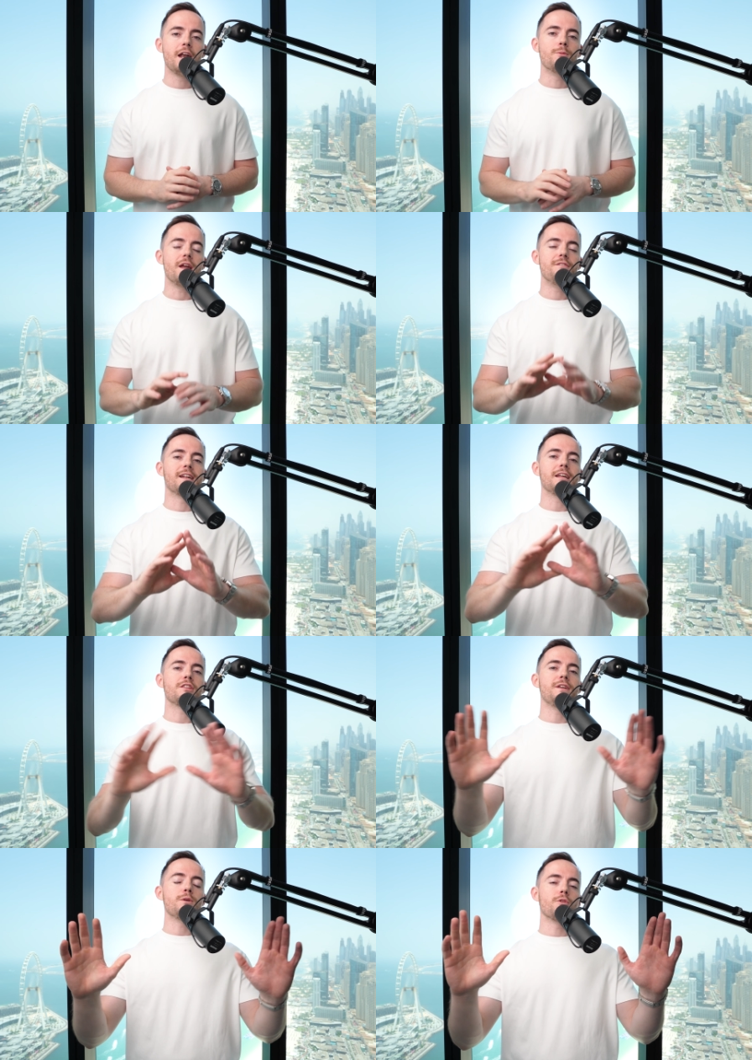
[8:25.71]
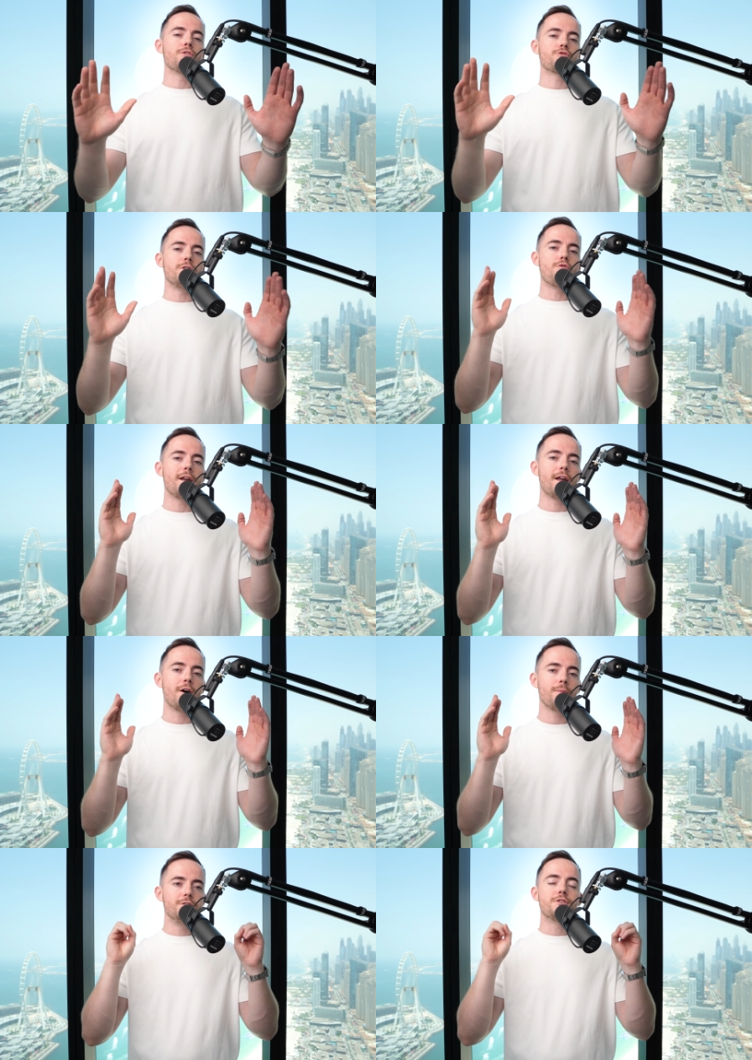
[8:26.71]
Anyway, if you click the video on the screen right
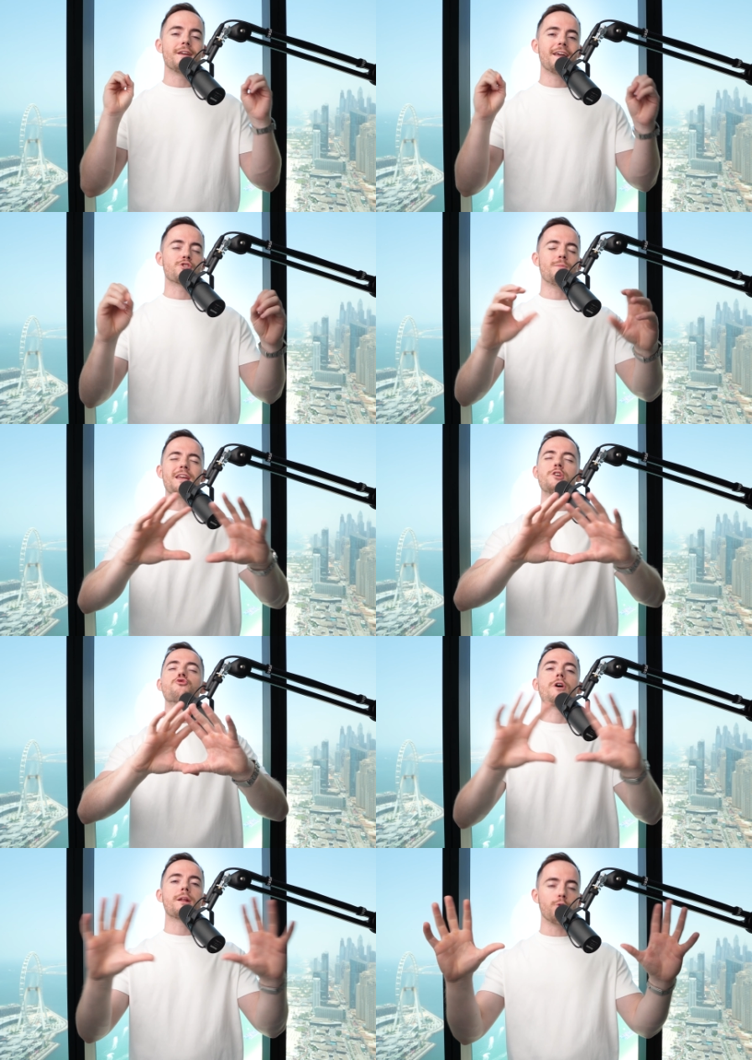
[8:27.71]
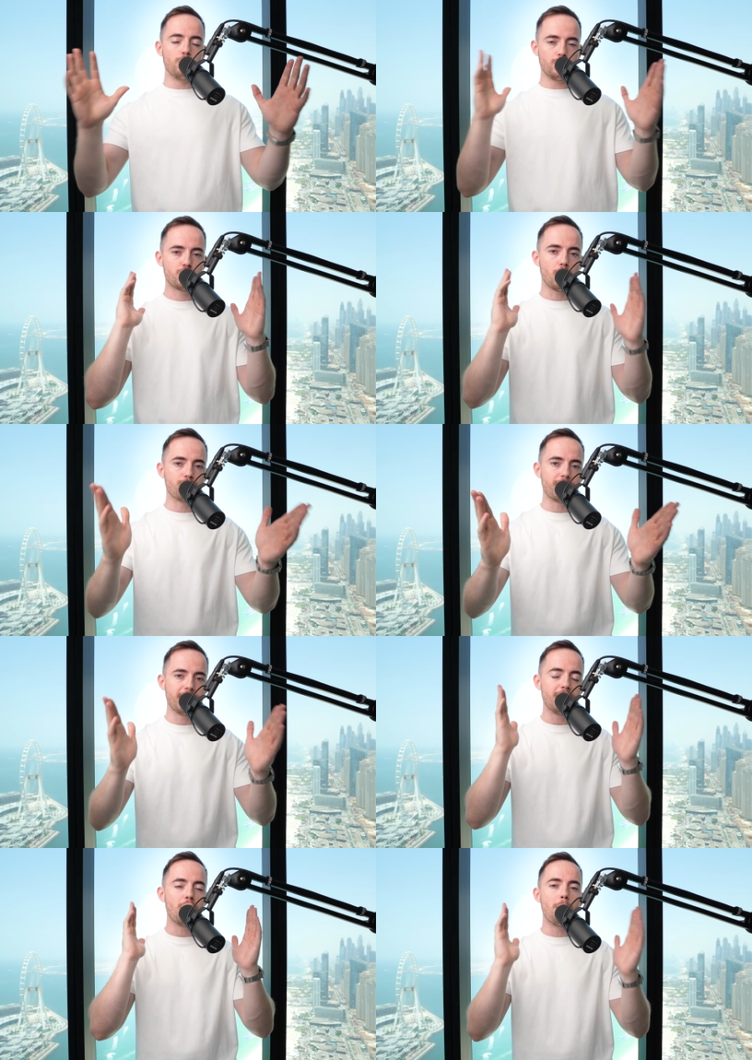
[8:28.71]
now, you can get some incredible stop
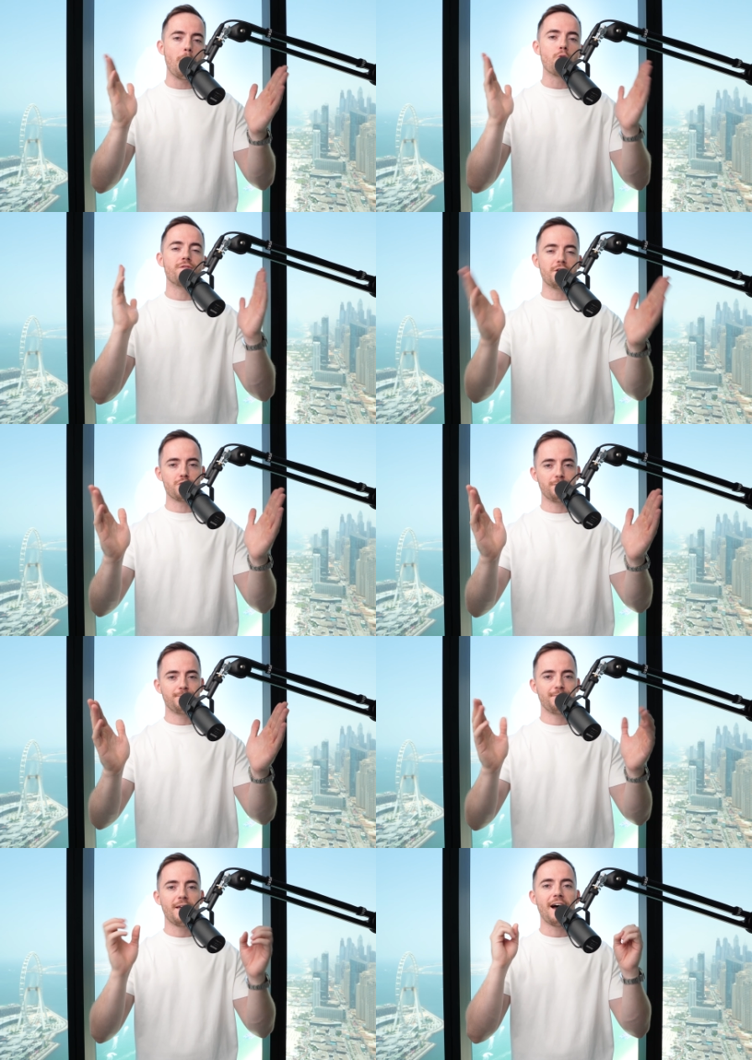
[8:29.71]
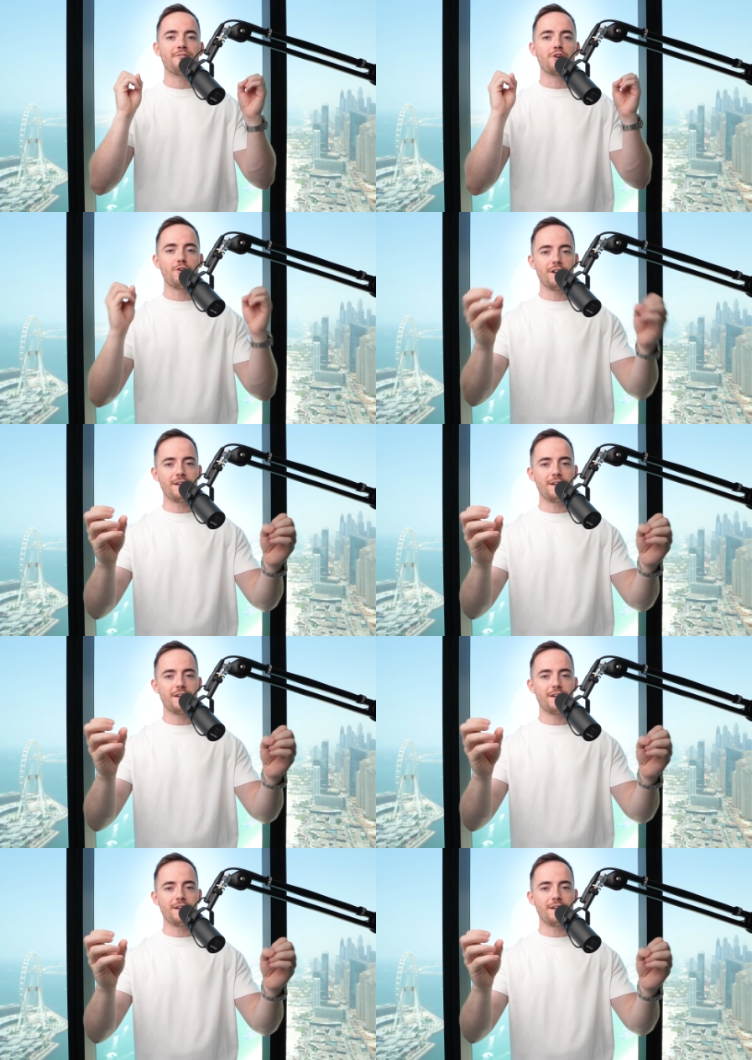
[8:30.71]
drinking motivation. Have a great